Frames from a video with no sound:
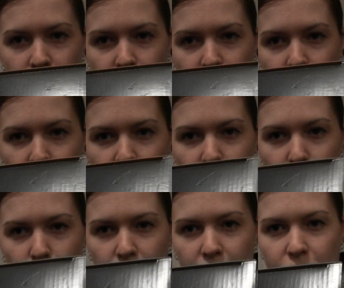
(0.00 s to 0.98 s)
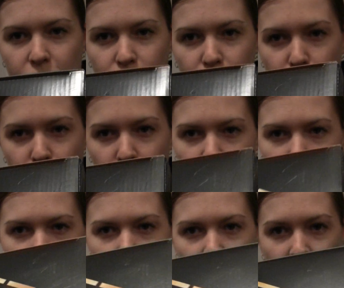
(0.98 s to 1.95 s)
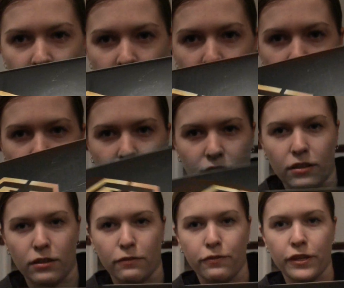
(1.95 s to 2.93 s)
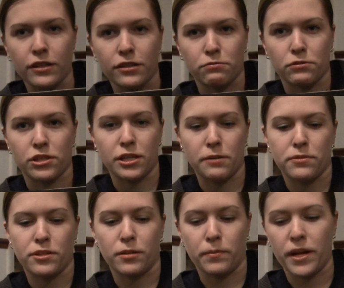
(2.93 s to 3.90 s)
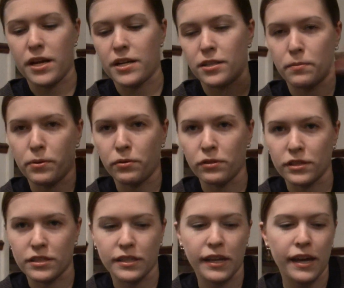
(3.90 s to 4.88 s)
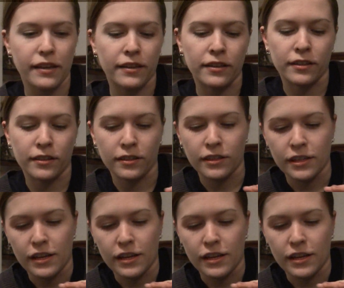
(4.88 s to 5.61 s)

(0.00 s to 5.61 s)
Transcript: So obviously at the warehouse, when the figures were shipped to the place that put all this together,